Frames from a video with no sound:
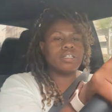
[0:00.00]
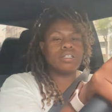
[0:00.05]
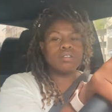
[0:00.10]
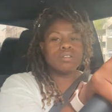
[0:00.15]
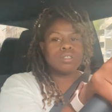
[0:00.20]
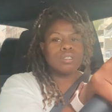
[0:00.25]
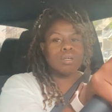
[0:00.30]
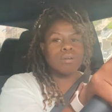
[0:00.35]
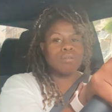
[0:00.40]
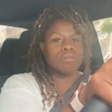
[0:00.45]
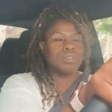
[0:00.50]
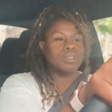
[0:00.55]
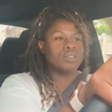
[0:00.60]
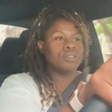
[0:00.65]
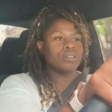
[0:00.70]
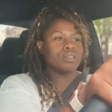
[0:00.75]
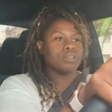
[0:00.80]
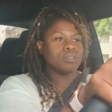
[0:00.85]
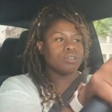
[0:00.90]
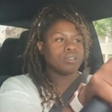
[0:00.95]
You're so
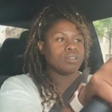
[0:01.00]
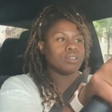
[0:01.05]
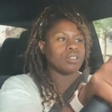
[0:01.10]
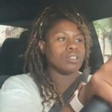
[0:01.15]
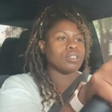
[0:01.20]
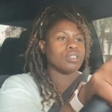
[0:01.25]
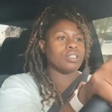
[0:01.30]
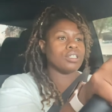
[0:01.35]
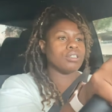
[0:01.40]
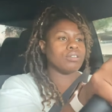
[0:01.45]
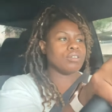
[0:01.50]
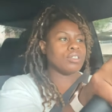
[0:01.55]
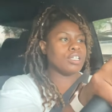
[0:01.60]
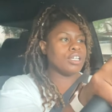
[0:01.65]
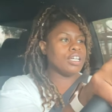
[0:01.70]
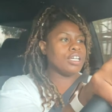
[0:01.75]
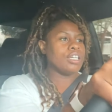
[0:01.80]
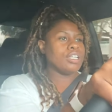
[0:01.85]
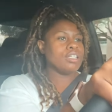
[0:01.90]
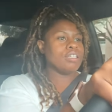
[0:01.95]
rude, little
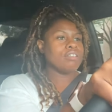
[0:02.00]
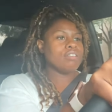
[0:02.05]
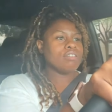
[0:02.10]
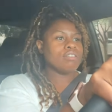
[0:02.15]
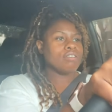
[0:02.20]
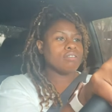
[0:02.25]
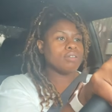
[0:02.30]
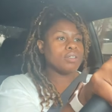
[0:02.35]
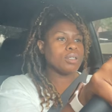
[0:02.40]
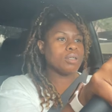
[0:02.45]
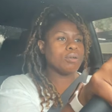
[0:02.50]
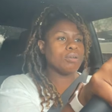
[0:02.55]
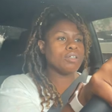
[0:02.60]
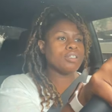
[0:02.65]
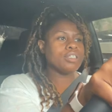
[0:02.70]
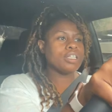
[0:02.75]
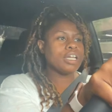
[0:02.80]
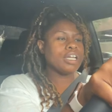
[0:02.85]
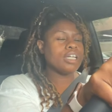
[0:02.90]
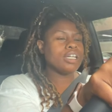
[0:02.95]
thing,
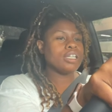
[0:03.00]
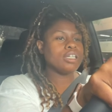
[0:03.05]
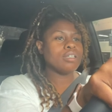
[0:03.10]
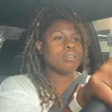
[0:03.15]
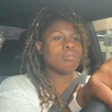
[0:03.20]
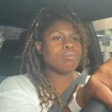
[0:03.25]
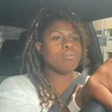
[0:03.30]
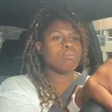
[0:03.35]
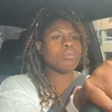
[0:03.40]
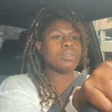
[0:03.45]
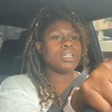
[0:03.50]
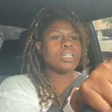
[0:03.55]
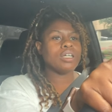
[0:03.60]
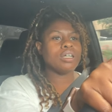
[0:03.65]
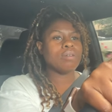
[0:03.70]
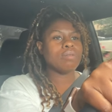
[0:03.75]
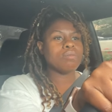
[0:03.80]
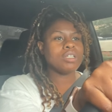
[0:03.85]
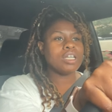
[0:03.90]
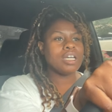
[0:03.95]
recording thing. But
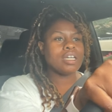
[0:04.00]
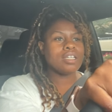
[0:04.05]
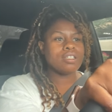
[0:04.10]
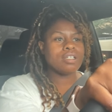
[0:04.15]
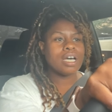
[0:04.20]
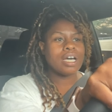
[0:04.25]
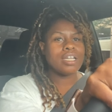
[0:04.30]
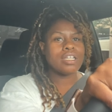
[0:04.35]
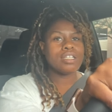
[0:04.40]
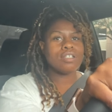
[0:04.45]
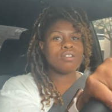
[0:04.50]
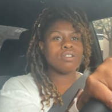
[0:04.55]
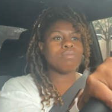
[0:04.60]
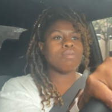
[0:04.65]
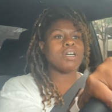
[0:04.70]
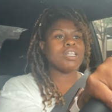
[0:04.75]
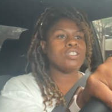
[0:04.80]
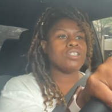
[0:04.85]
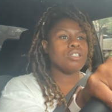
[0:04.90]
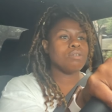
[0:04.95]
yeah, so I had to use
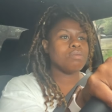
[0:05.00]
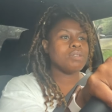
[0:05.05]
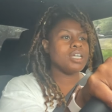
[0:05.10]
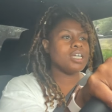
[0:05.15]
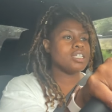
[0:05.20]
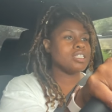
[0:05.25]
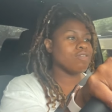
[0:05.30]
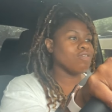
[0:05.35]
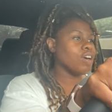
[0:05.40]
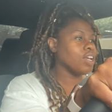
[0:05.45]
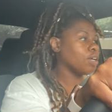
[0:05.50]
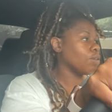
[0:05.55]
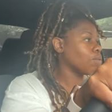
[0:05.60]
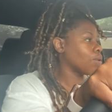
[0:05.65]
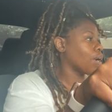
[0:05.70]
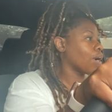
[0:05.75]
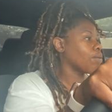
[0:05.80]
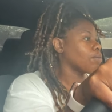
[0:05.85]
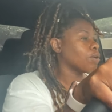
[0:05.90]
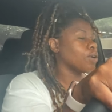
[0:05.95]
my GPS to find out where
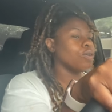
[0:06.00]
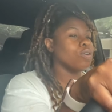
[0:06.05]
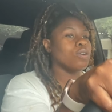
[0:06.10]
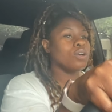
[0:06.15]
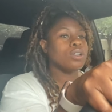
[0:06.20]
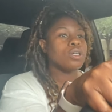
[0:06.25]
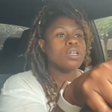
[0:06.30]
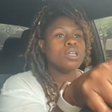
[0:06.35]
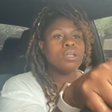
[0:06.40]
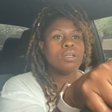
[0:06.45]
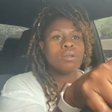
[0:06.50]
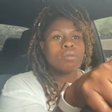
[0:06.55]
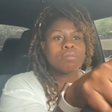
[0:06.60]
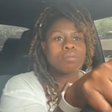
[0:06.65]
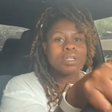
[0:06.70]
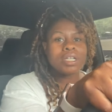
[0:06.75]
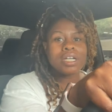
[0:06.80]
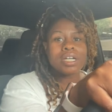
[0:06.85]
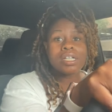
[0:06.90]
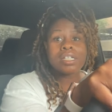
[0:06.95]
I'm going
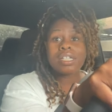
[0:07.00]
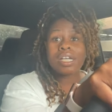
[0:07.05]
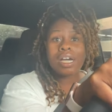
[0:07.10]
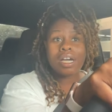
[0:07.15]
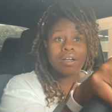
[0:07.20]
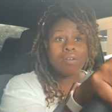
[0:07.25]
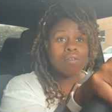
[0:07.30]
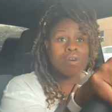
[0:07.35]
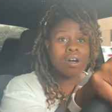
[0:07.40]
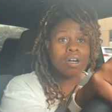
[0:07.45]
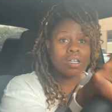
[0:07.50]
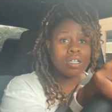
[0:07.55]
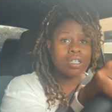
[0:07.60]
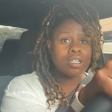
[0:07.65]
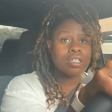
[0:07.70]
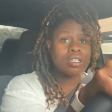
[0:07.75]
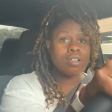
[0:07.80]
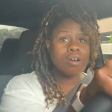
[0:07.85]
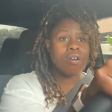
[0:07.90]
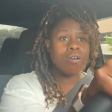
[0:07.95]
because I ain't walking
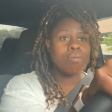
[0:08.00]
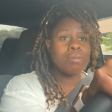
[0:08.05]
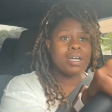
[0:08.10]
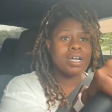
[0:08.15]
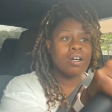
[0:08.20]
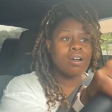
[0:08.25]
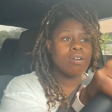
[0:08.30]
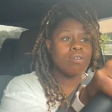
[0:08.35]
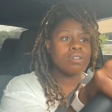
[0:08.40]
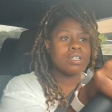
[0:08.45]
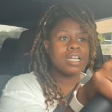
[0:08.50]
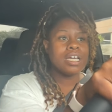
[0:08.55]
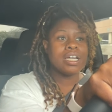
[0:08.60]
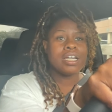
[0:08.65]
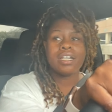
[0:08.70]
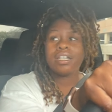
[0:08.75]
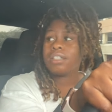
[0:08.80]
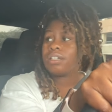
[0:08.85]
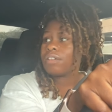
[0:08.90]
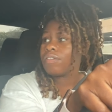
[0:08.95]
this whole big old
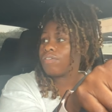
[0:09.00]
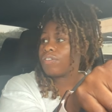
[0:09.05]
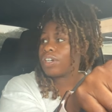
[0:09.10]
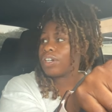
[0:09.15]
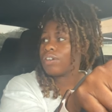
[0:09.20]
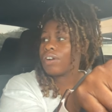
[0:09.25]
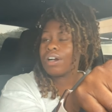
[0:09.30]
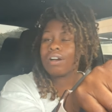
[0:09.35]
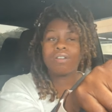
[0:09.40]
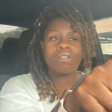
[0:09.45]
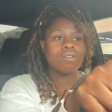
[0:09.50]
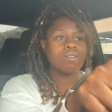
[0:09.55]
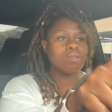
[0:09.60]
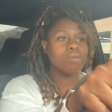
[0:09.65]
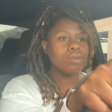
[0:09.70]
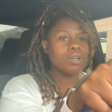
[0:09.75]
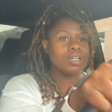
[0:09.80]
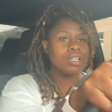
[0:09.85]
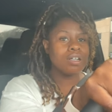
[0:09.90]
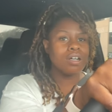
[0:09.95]
thing to figure out
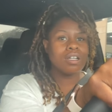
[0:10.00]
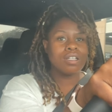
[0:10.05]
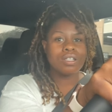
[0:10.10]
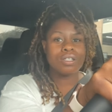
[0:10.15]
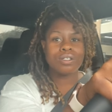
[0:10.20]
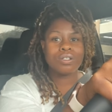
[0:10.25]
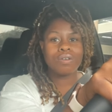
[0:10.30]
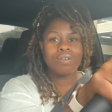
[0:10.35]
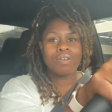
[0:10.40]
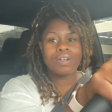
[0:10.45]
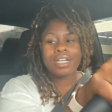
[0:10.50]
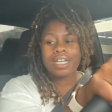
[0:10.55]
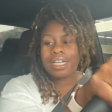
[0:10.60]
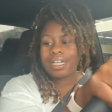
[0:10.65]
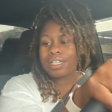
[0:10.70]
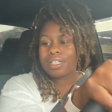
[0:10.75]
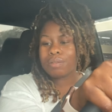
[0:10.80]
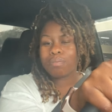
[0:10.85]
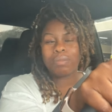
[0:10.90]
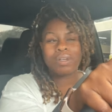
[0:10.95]
where the store
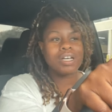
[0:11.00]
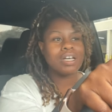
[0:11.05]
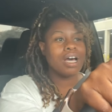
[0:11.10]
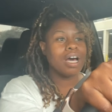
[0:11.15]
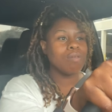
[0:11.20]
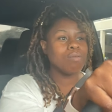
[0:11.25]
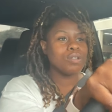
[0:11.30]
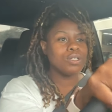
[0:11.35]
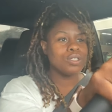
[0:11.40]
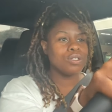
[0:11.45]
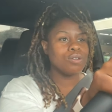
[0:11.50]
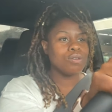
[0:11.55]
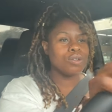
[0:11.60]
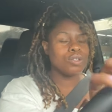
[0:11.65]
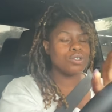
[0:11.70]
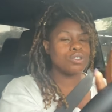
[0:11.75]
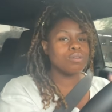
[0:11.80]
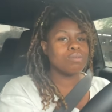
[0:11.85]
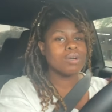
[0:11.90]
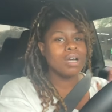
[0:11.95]
is. But I went to
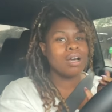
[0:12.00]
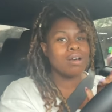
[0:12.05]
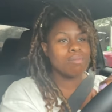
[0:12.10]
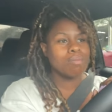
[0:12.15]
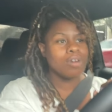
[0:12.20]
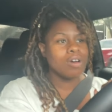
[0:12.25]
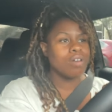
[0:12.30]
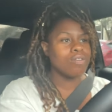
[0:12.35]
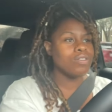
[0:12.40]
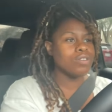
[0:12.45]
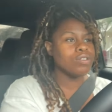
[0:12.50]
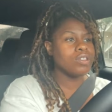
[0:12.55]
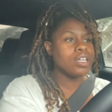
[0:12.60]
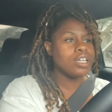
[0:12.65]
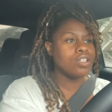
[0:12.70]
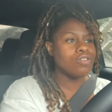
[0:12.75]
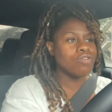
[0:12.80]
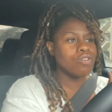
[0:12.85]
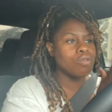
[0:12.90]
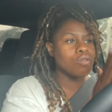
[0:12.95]
Nordstrom, got a few
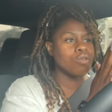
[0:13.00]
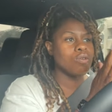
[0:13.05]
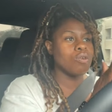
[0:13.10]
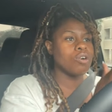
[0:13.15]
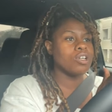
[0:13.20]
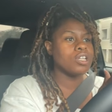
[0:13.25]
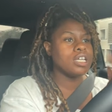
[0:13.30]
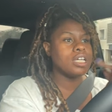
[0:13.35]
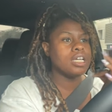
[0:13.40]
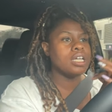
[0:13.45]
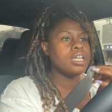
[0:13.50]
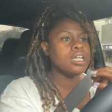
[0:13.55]
things from Nordy.